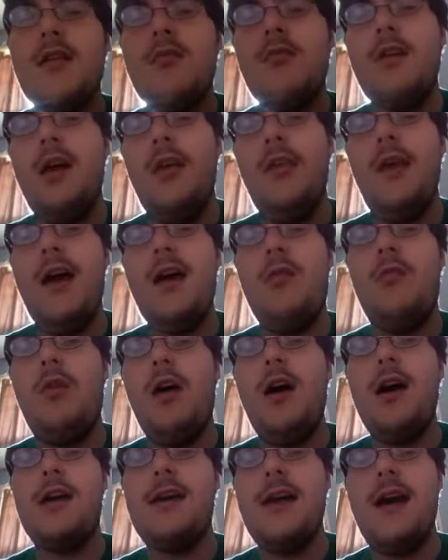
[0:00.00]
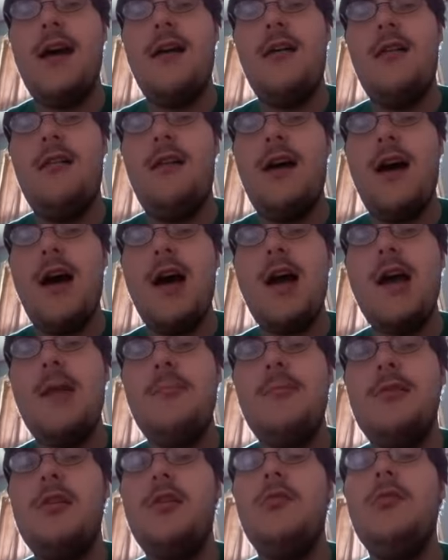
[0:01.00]
Well, not walk out.
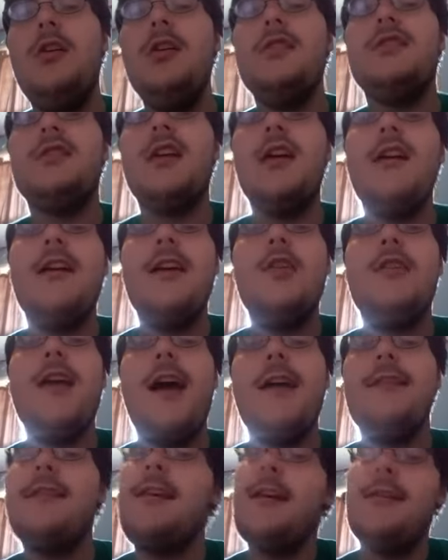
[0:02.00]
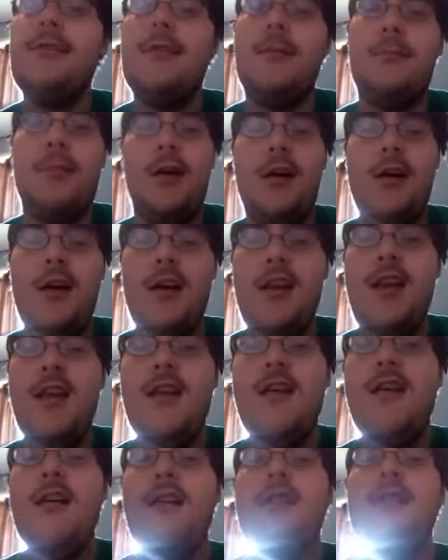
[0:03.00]
I'm in a wheelchair. You guys get the pun.
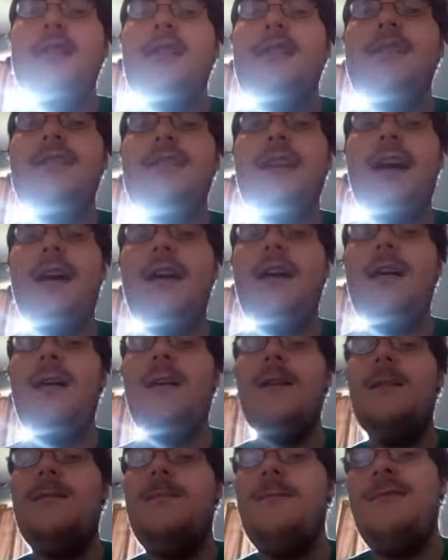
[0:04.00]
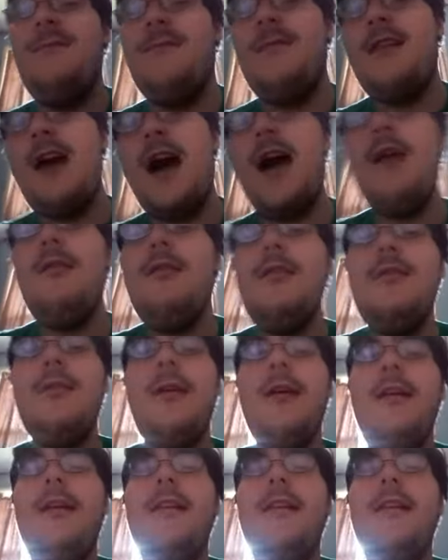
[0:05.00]
So, I was really...